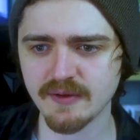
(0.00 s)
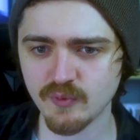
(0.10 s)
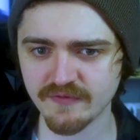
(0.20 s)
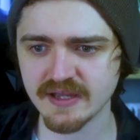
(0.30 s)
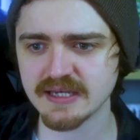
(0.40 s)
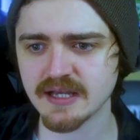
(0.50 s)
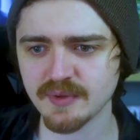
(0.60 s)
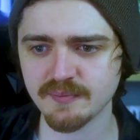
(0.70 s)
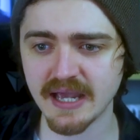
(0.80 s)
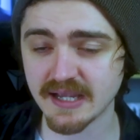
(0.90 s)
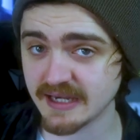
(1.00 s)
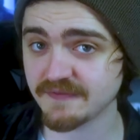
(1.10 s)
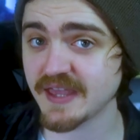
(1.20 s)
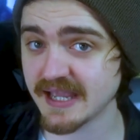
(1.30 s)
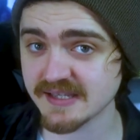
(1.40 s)
with Eddie coming back, and
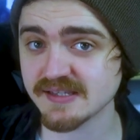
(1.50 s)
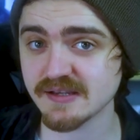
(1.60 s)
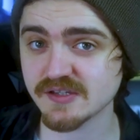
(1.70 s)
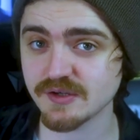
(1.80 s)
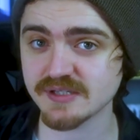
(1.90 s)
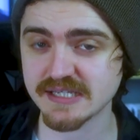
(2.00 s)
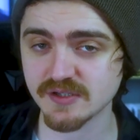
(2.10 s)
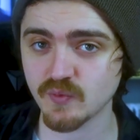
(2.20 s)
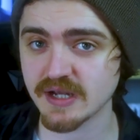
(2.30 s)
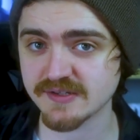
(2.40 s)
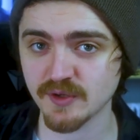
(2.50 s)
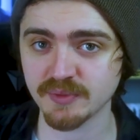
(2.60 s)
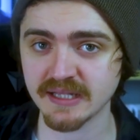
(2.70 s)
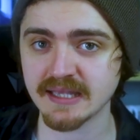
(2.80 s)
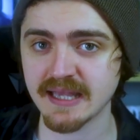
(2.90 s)
if that is the excuse as to why he's not
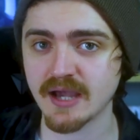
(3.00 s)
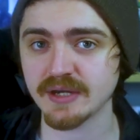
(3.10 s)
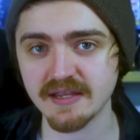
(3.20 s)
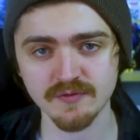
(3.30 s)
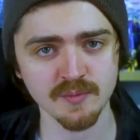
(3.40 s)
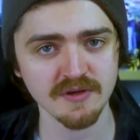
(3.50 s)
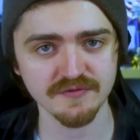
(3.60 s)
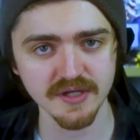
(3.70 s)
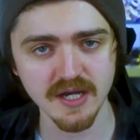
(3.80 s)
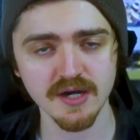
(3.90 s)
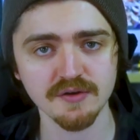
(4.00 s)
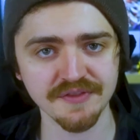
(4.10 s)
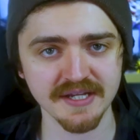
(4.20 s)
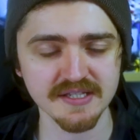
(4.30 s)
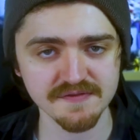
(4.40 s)
blinking out, even with the cut of
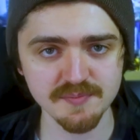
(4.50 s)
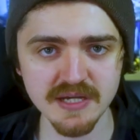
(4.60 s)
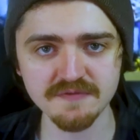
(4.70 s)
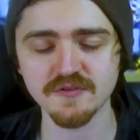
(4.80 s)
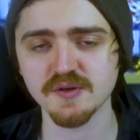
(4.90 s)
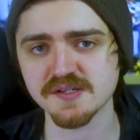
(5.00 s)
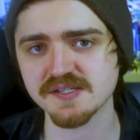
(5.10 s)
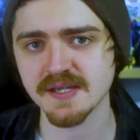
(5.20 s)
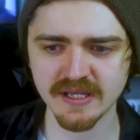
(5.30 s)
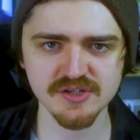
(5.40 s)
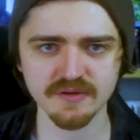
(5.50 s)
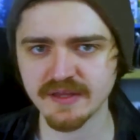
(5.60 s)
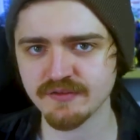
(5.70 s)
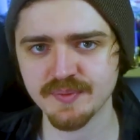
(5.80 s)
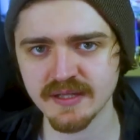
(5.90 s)
negative speed force, where he should have
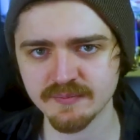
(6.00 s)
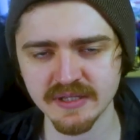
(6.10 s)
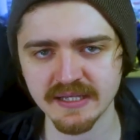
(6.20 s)
never been